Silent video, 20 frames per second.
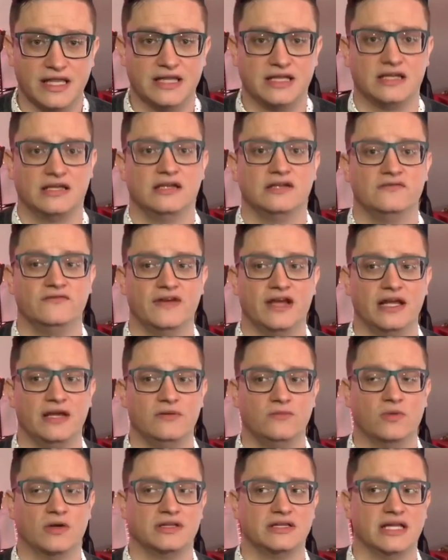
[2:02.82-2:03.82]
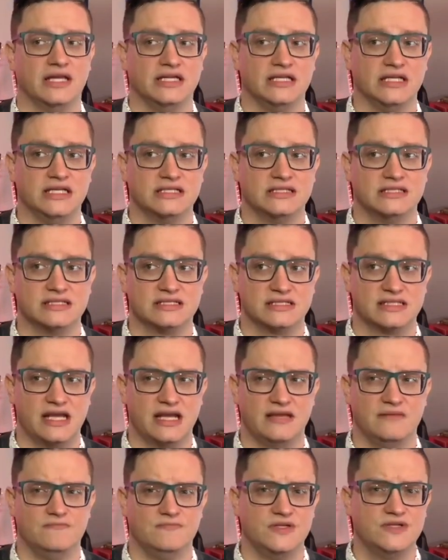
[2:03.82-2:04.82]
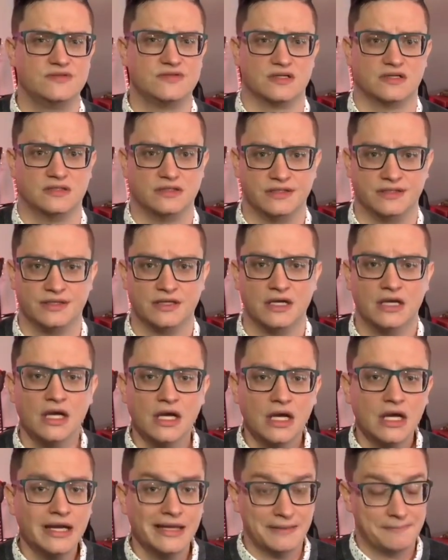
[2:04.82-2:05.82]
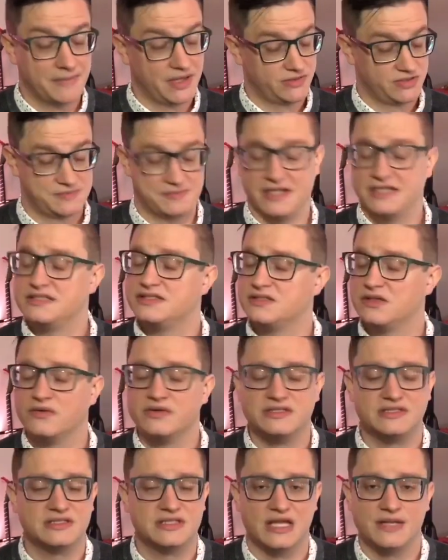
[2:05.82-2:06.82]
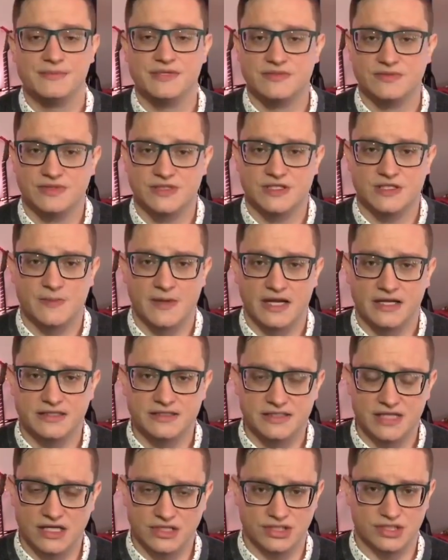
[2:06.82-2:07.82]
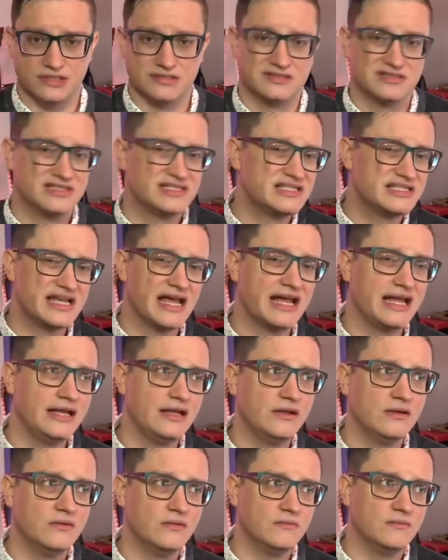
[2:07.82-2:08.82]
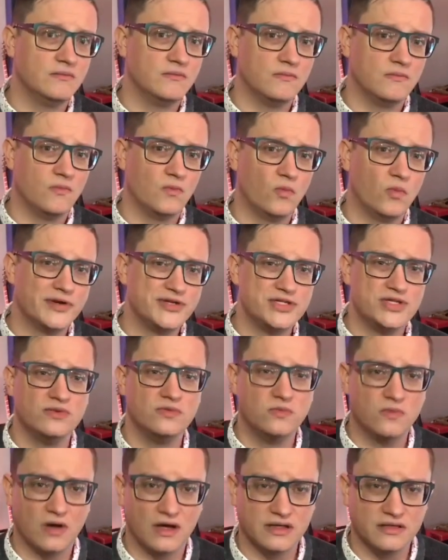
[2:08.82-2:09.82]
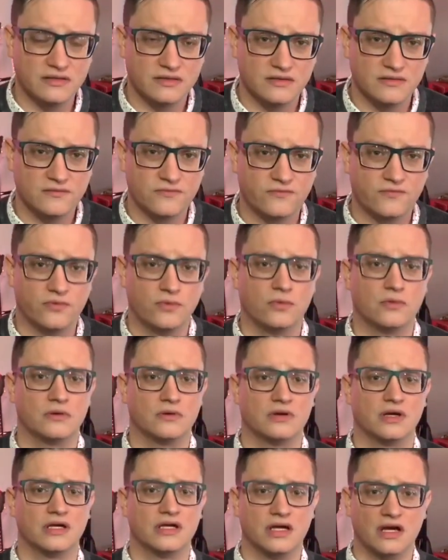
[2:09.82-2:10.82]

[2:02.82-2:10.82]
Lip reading: they can convey what they need to say musically. My response is always the same as with the spotting session. Say what you want for a